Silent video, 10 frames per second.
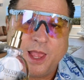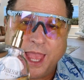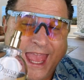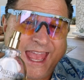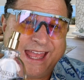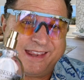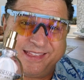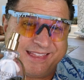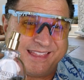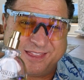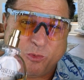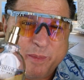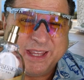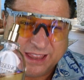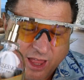and the
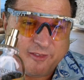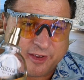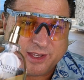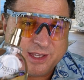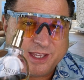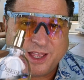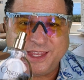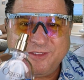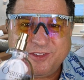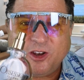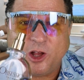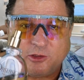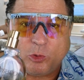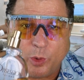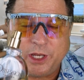women love it. Even on
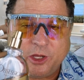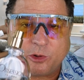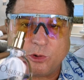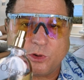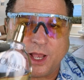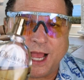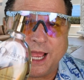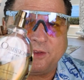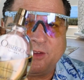twenty year old guys,